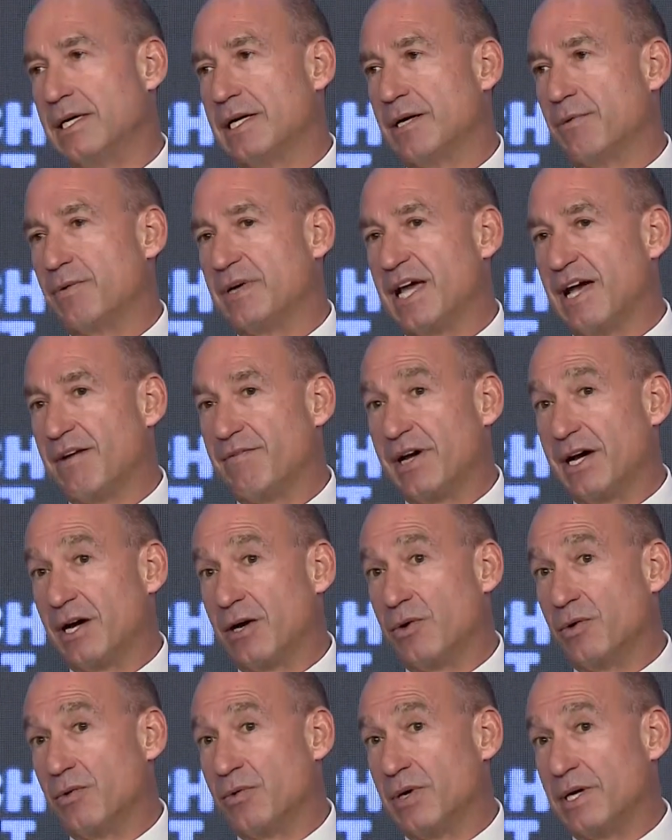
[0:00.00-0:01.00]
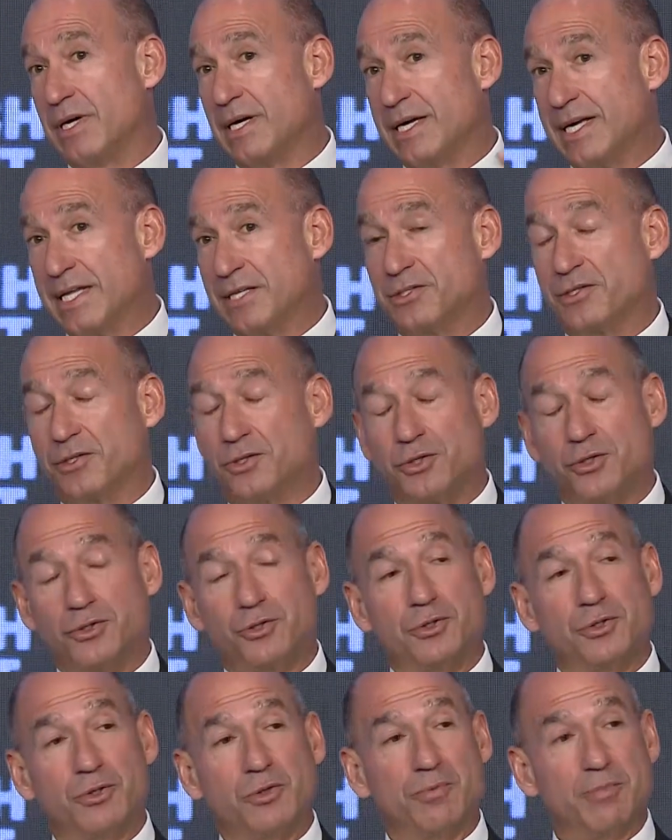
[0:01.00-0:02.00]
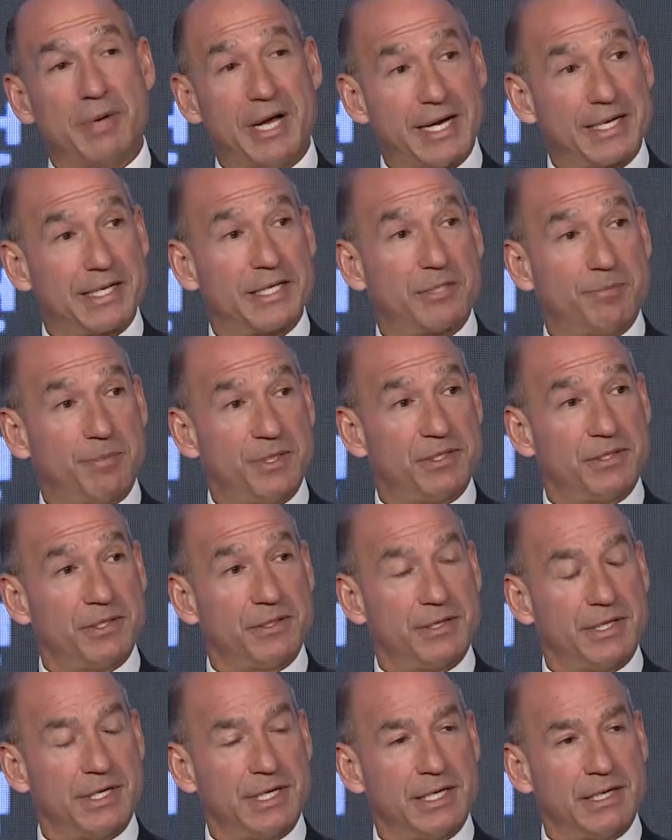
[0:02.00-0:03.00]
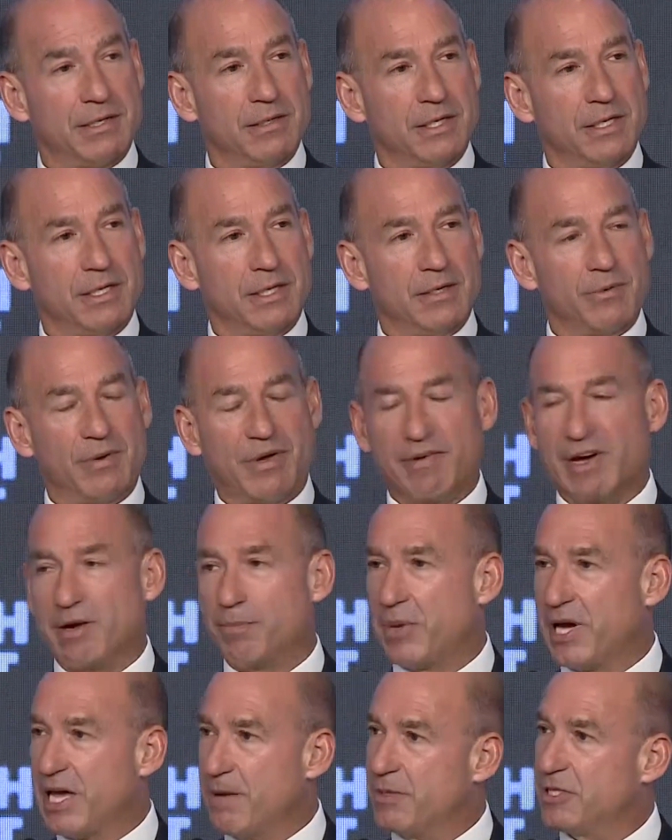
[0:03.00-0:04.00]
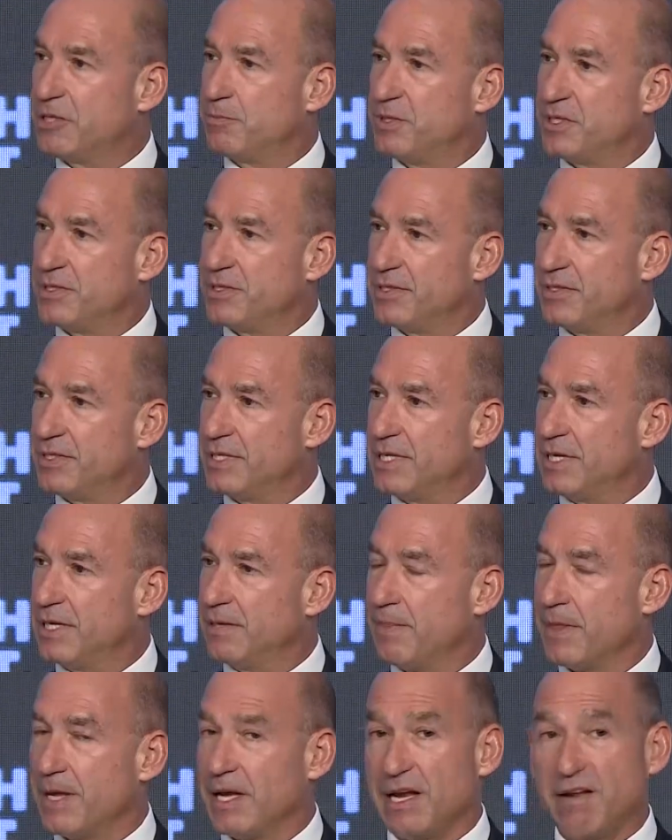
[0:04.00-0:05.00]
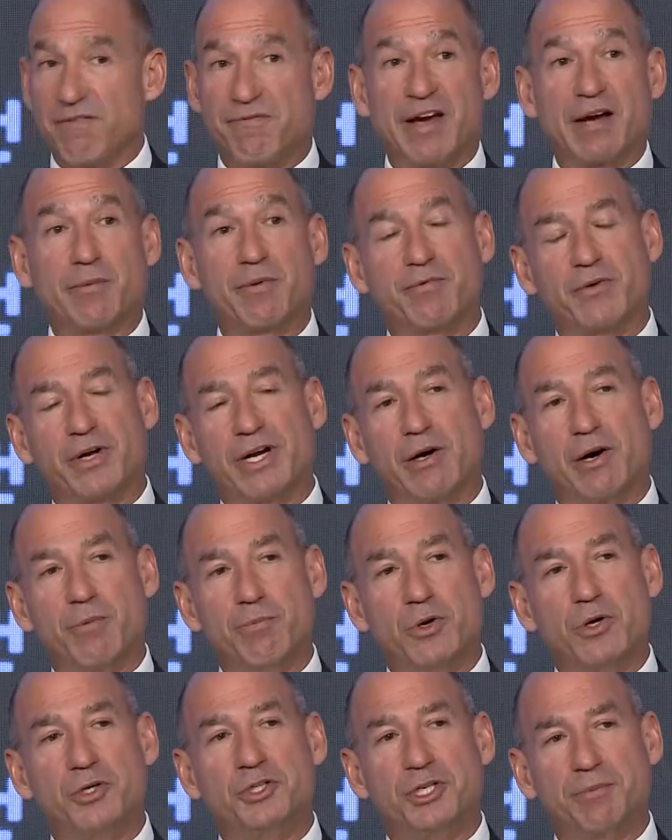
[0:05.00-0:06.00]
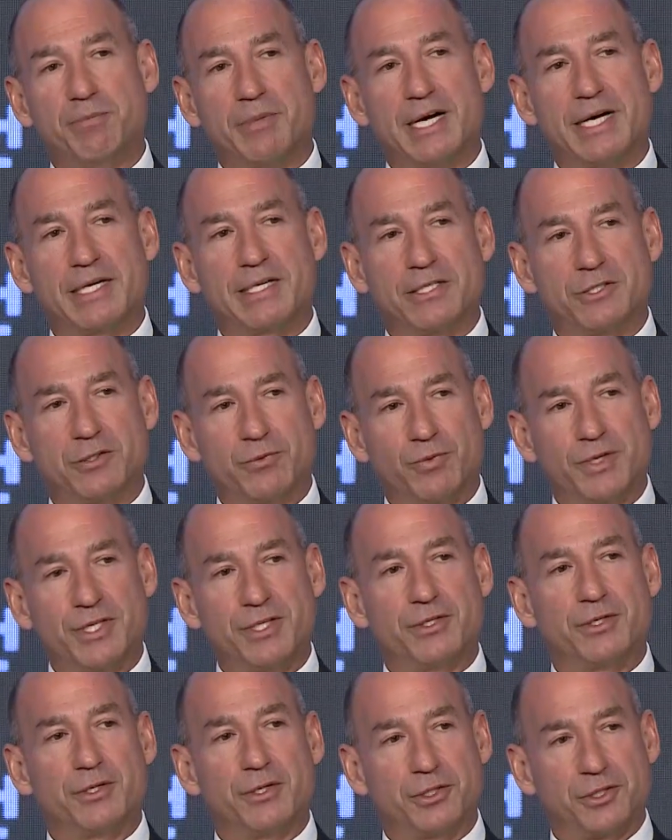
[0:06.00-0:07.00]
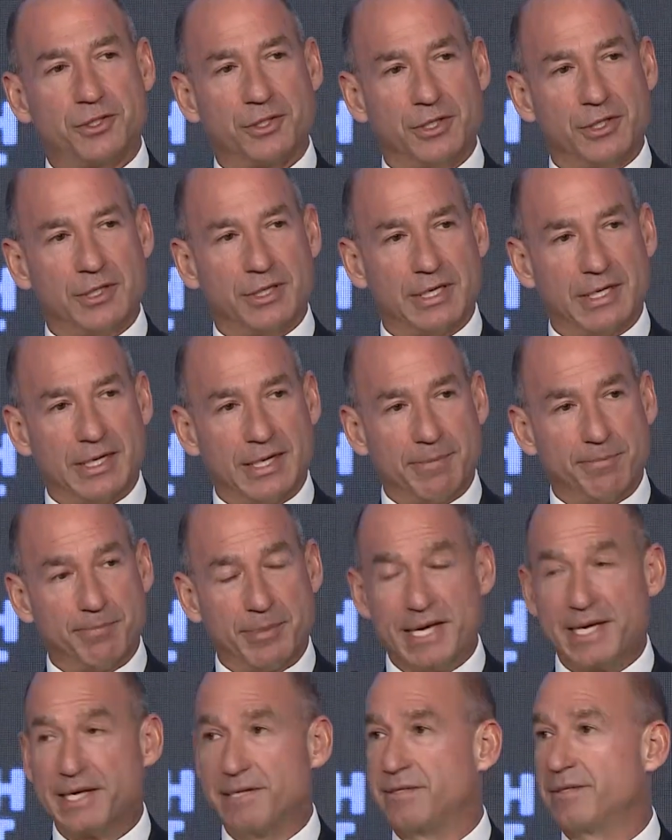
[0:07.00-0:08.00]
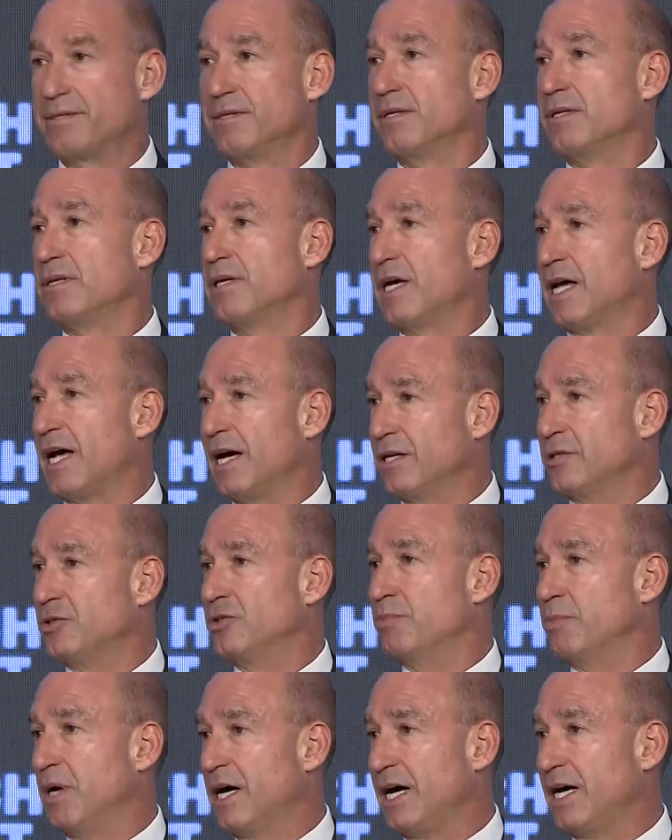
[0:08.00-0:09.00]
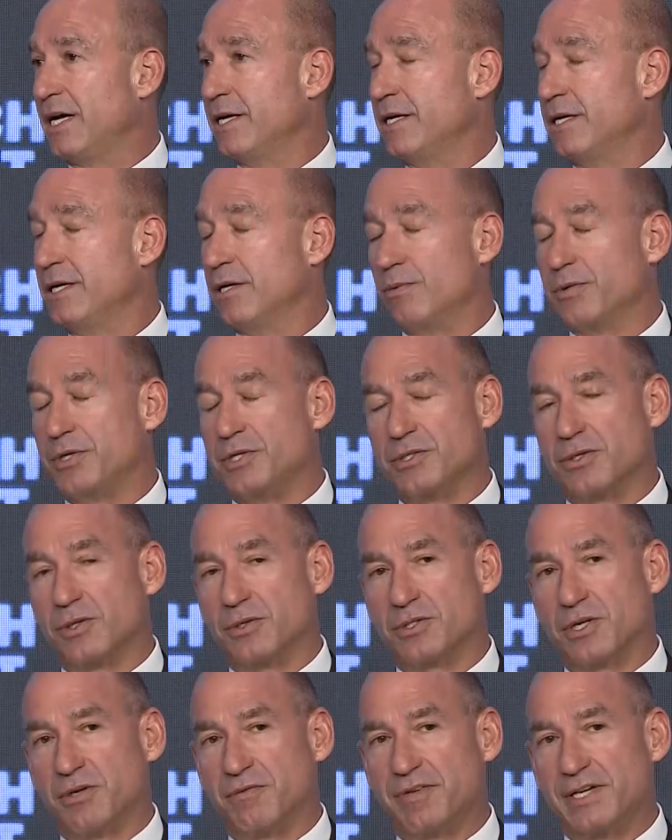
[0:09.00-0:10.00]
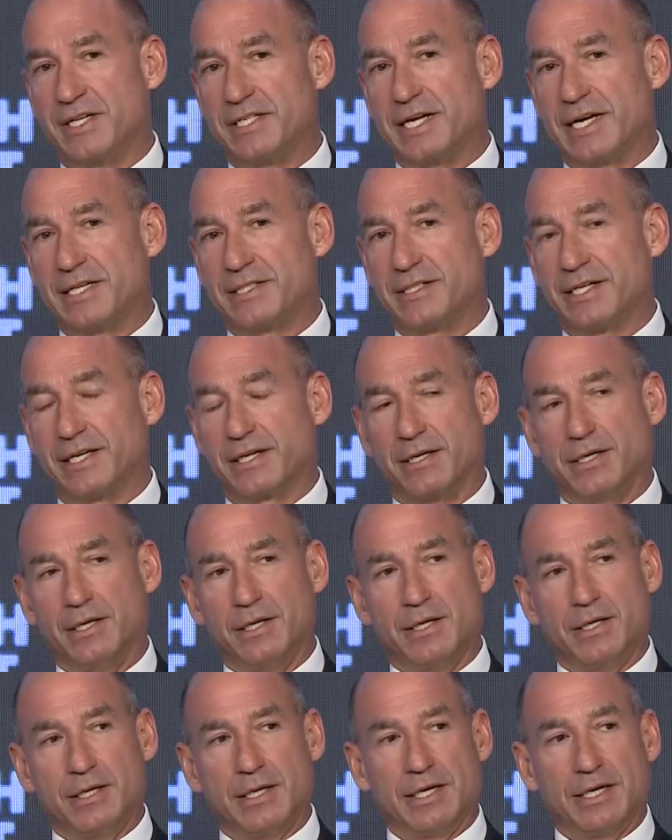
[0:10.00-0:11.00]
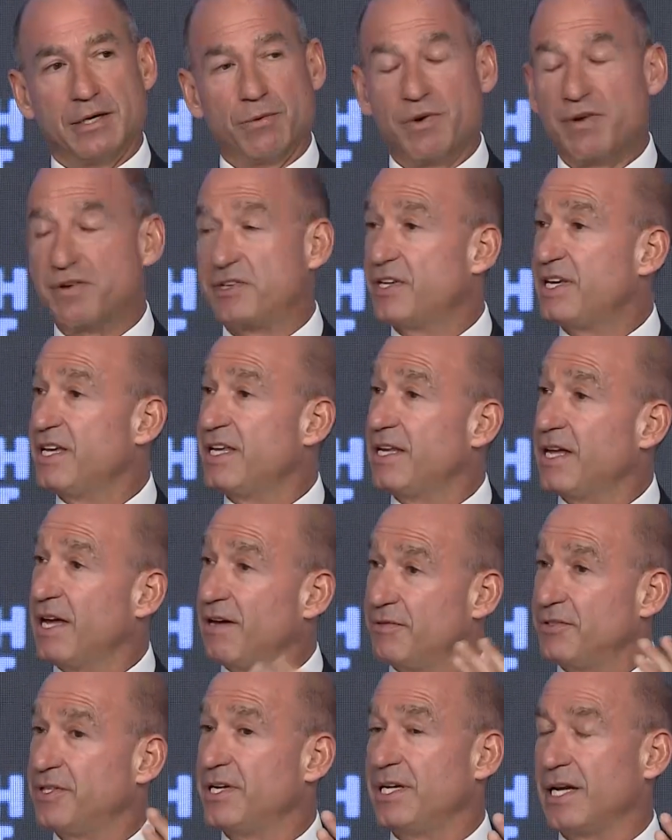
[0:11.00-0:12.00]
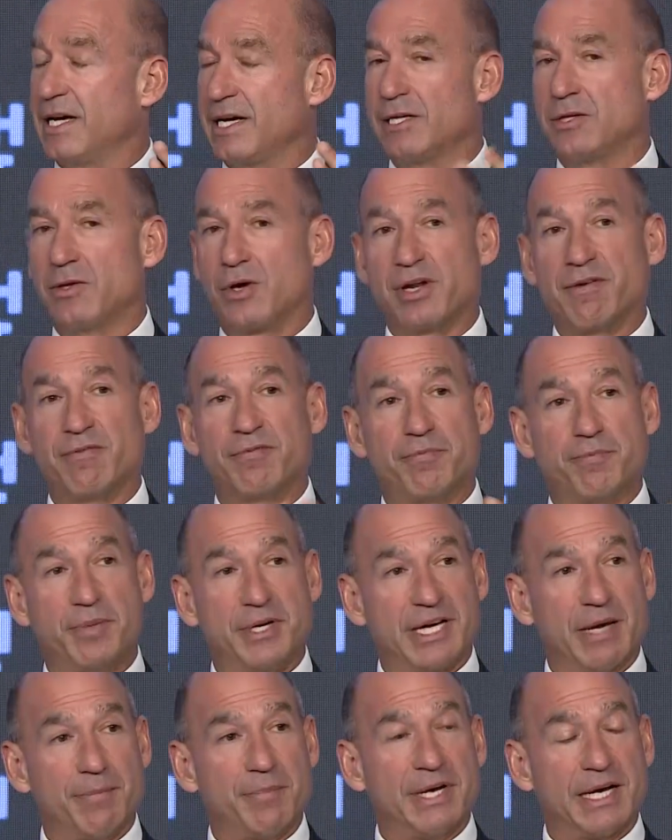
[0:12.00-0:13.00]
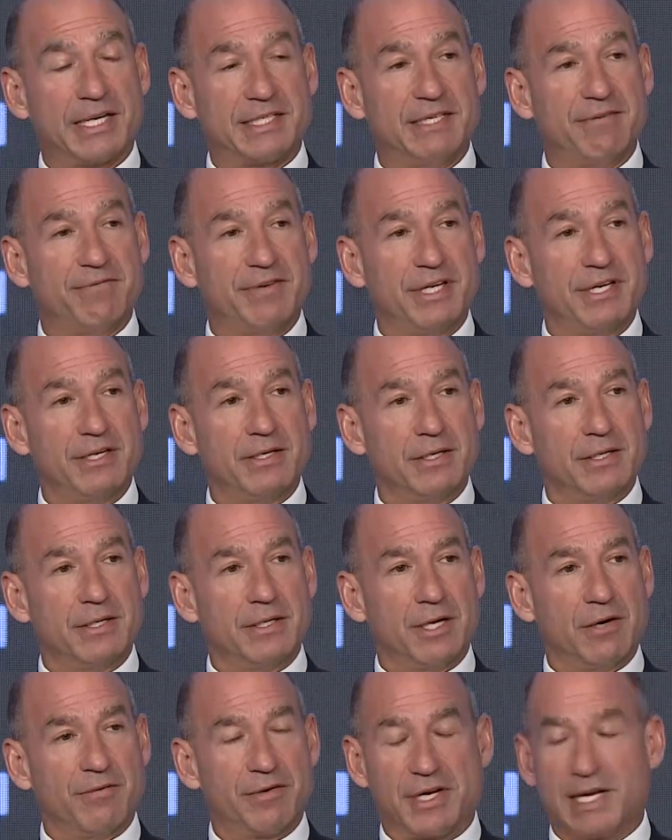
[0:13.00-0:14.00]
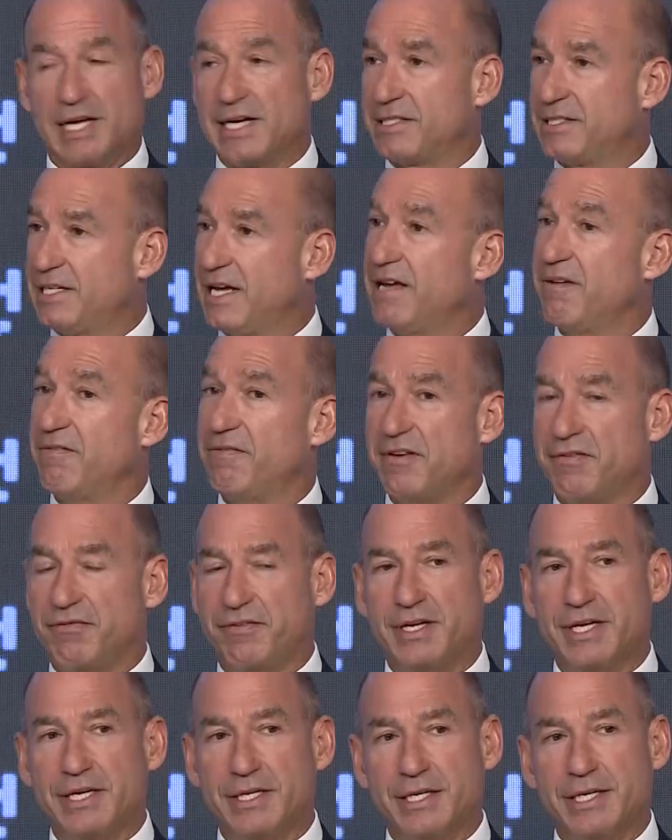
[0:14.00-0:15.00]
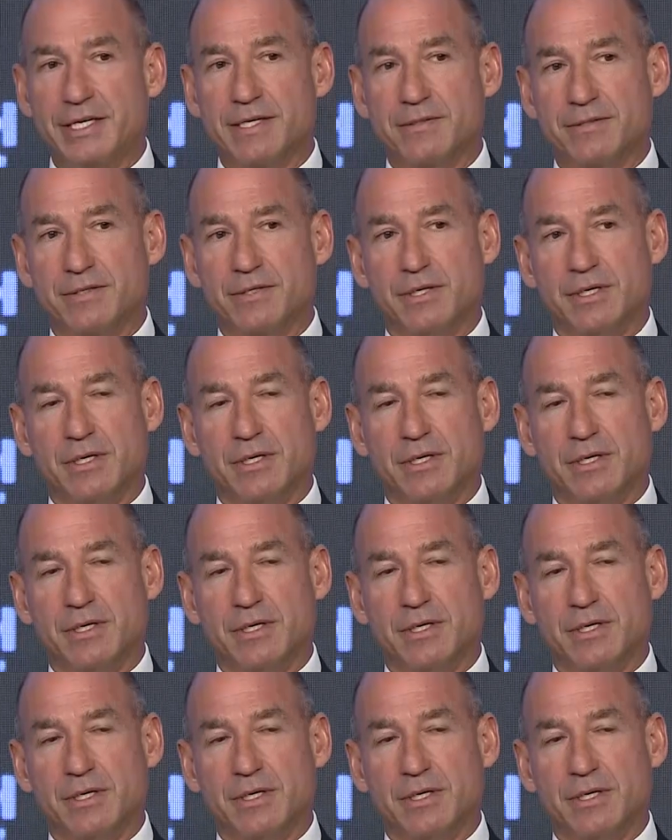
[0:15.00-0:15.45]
We have our institutional markets business here. We have our payments business here. And in fact, we've got our emerging markets research base out of Dubai, which is also fantastic. We have seen a lot of pickup in activity over the last 10, 15 years.